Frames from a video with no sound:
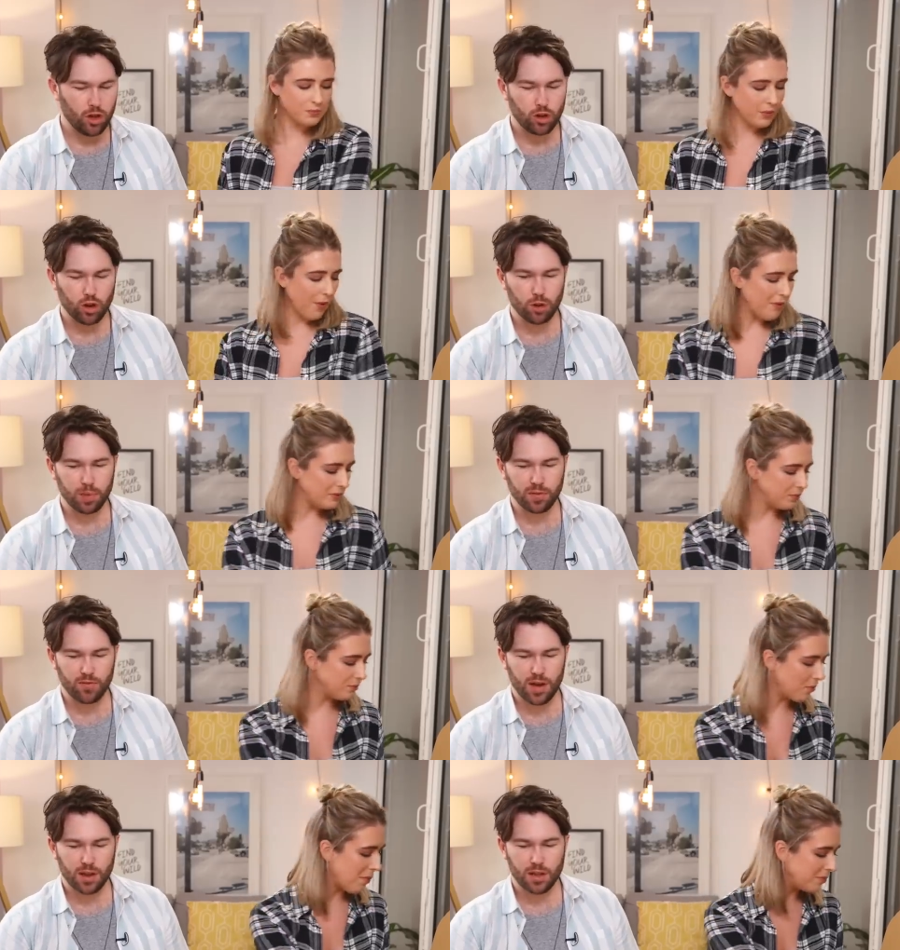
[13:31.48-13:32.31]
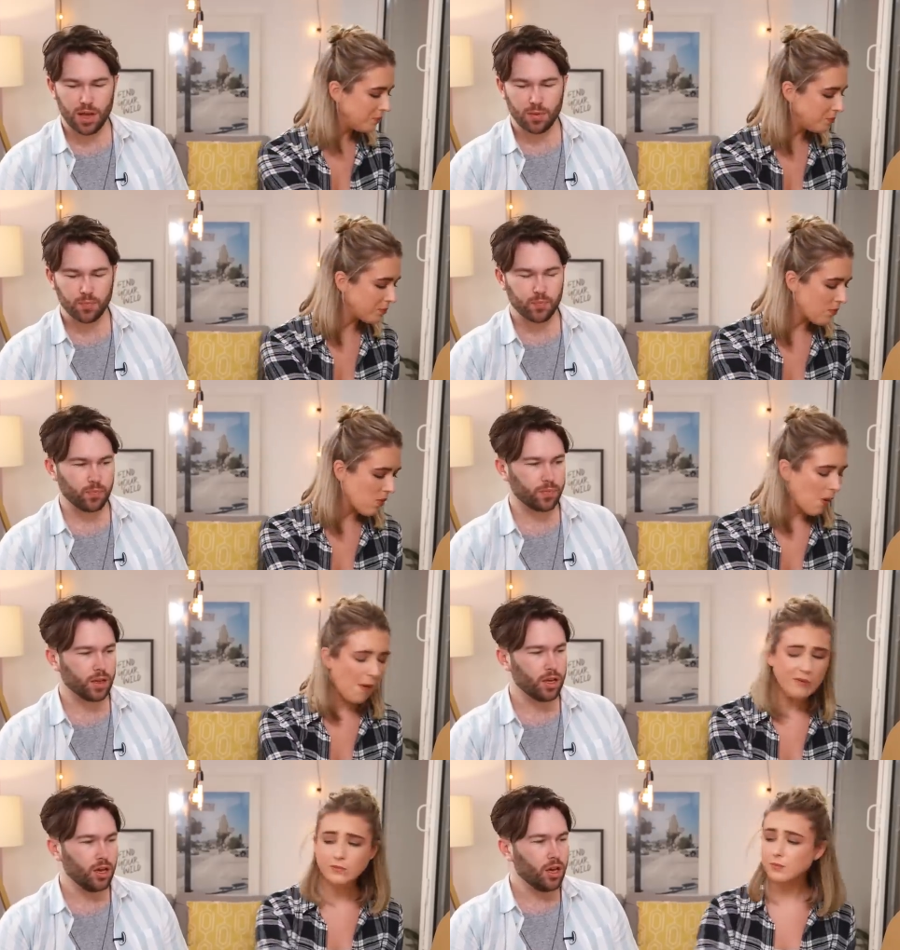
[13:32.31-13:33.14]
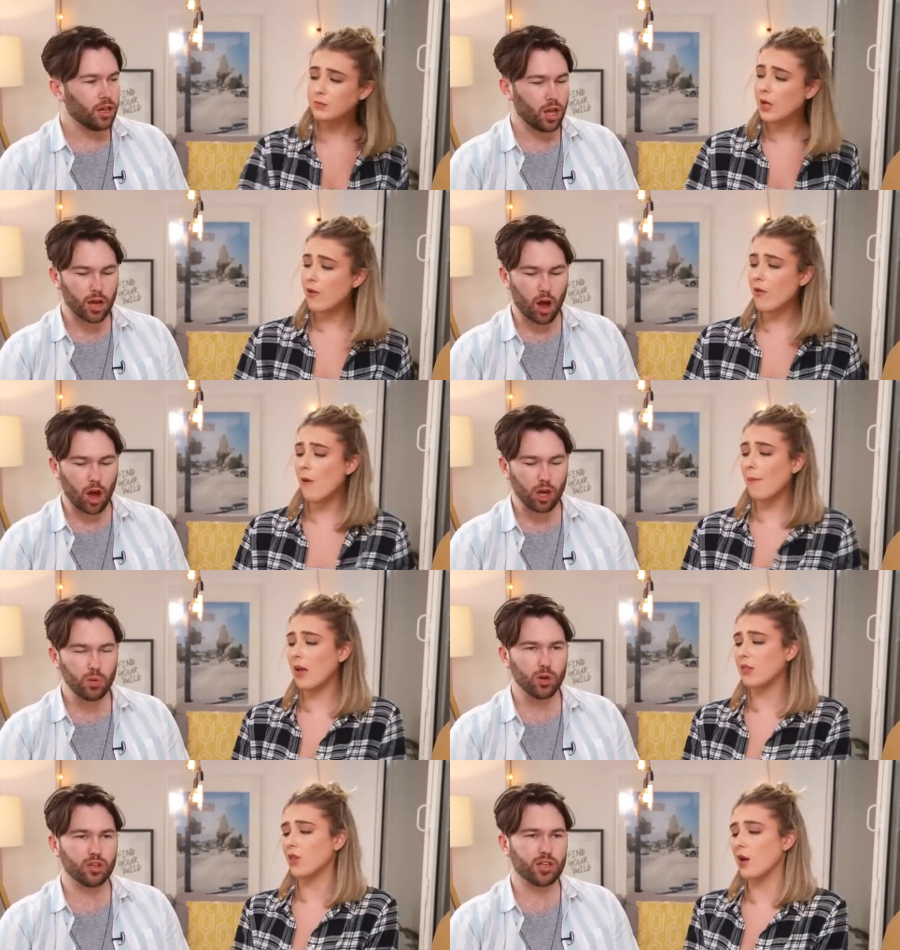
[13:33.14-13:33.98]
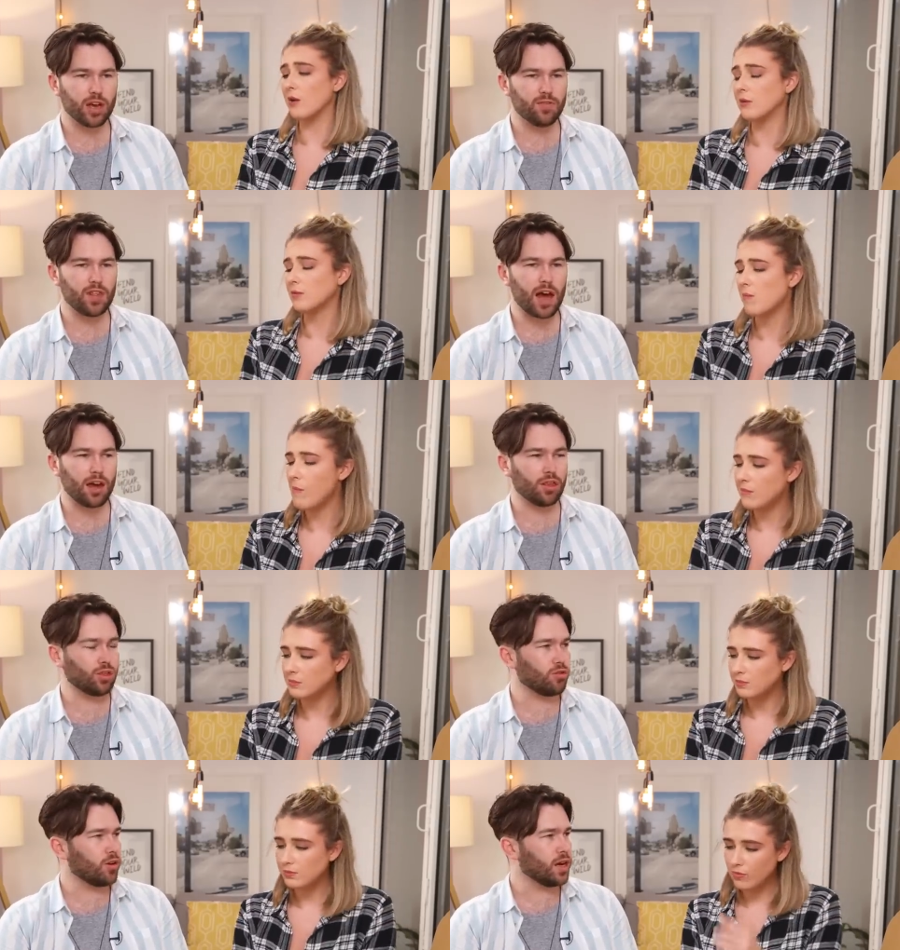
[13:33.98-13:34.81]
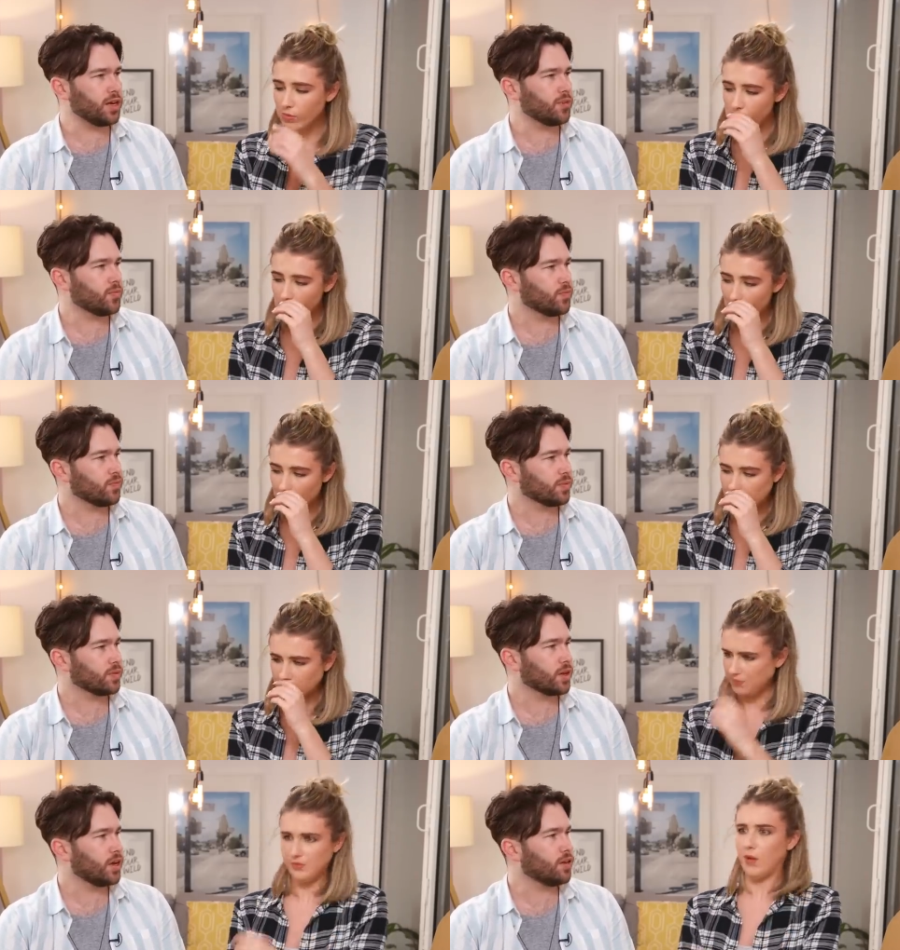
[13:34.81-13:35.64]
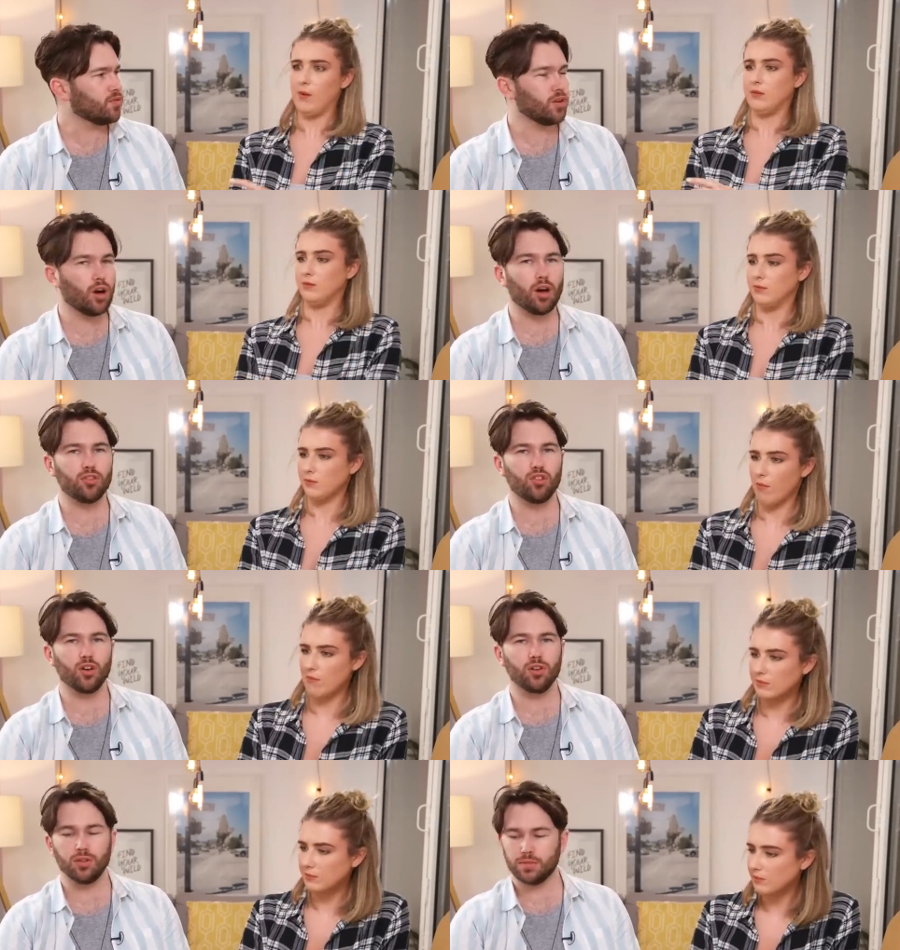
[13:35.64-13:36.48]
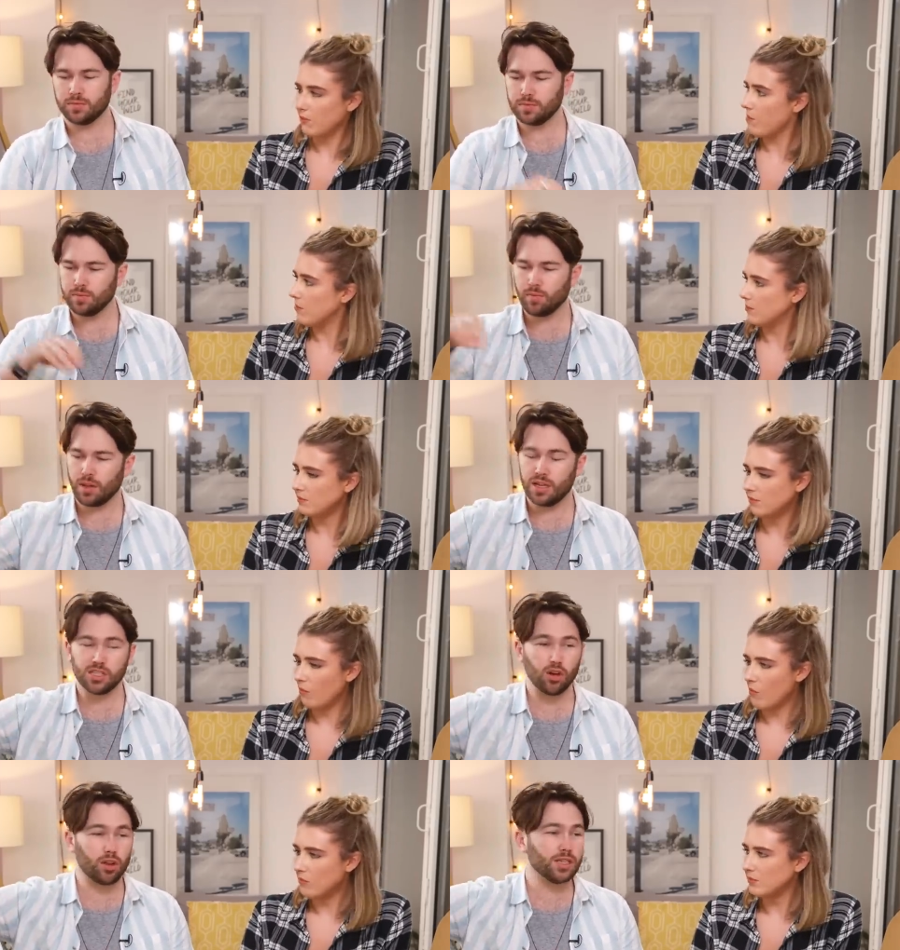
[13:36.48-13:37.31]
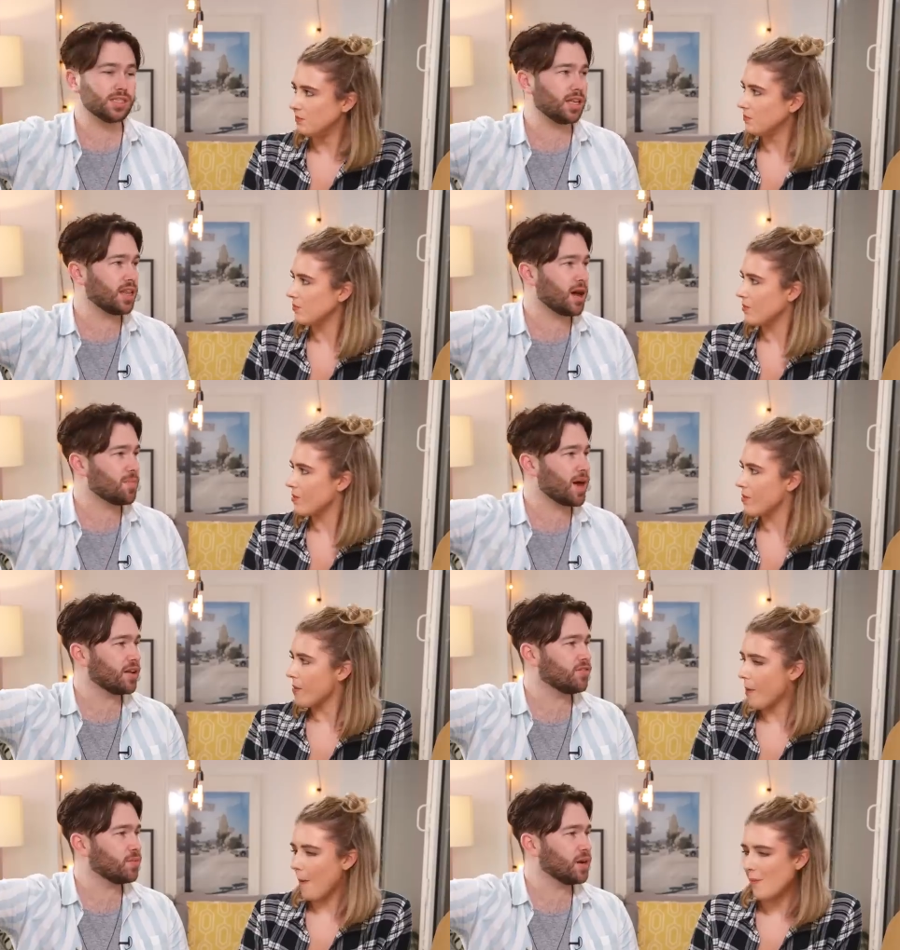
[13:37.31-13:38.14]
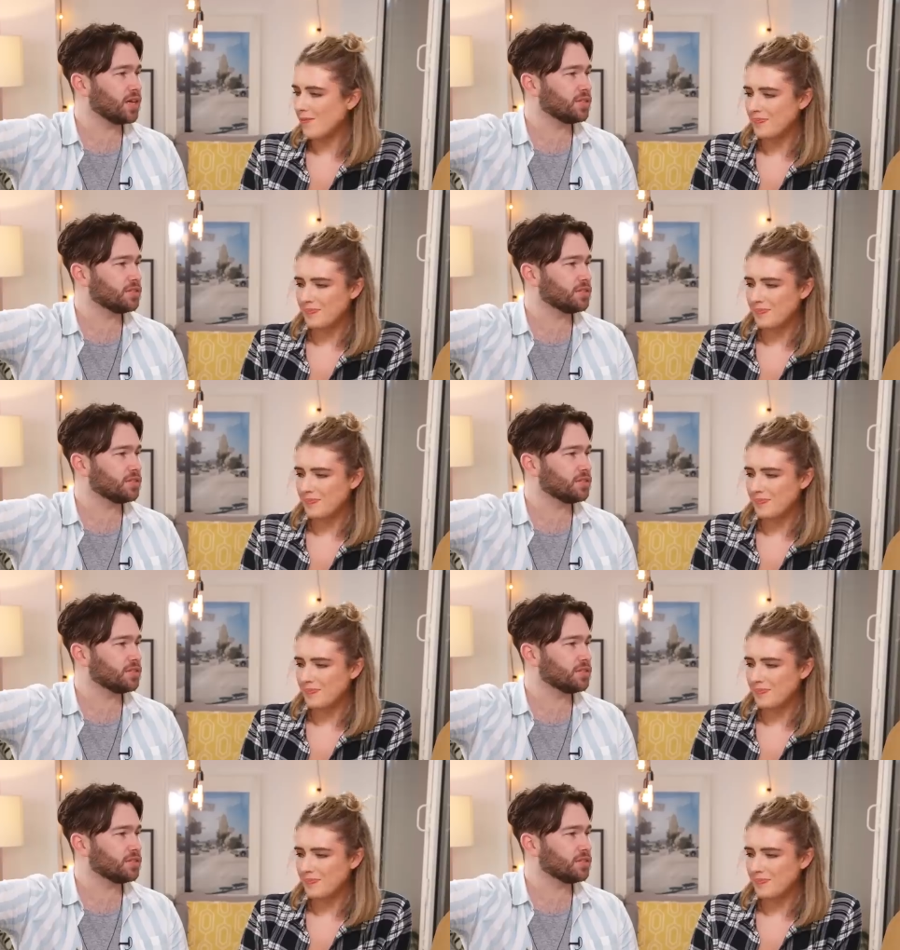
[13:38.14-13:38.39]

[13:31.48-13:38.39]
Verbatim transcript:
Speaker 1: Not a big fan of that. Mm, like I bad, would though. give that a three, if not a two. It's honestly that bad for me.